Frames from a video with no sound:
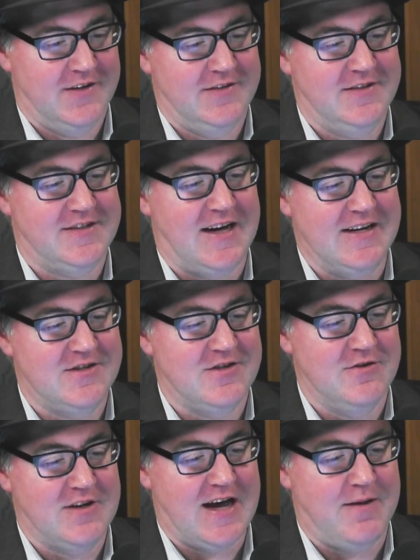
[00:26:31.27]
to take
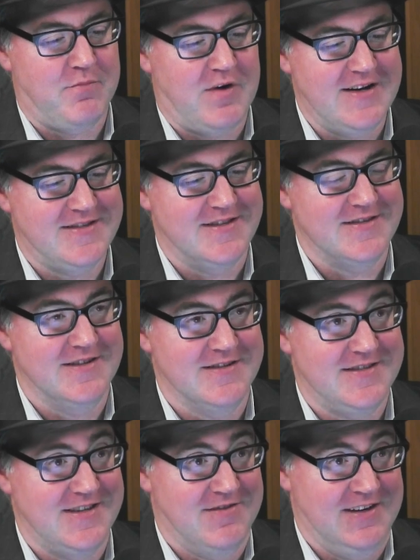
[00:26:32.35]
two hmm. cup races in a
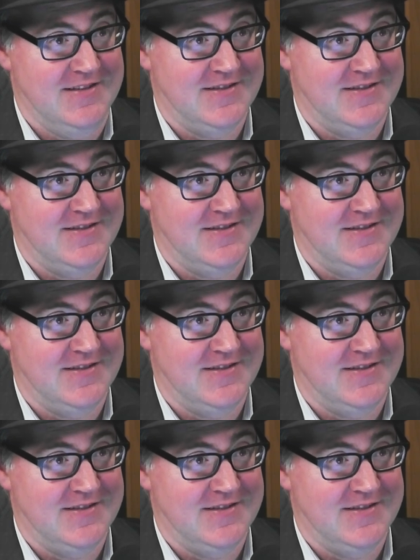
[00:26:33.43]
series.